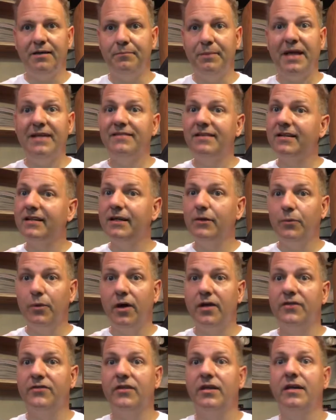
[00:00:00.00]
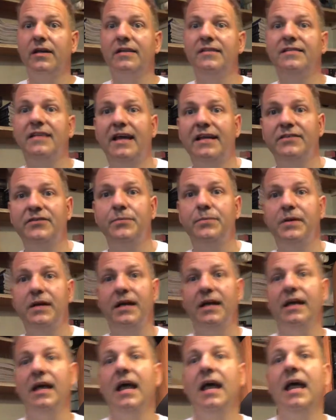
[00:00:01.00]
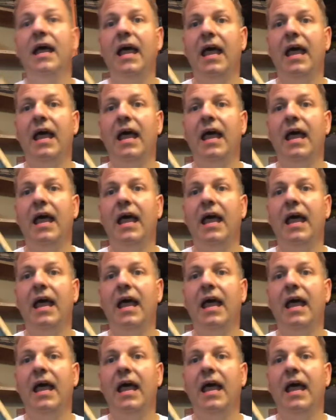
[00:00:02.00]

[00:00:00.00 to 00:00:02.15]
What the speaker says: Basically was said to be